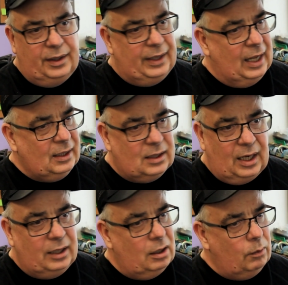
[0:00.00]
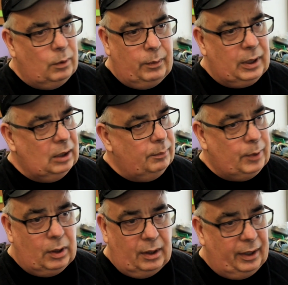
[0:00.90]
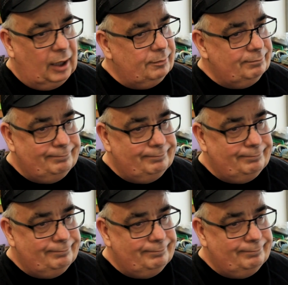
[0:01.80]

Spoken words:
Not that I know where we're going to put all that.